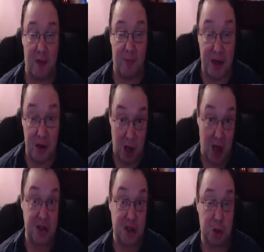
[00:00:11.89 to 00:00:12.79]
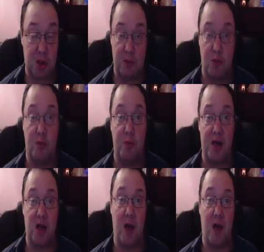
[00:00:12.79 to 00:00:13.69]
The live stream will
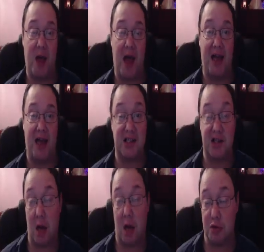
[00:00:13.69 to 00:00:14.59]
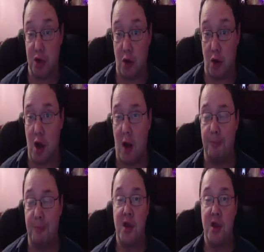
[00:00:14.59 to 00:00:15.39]
pick up at StarWars.com.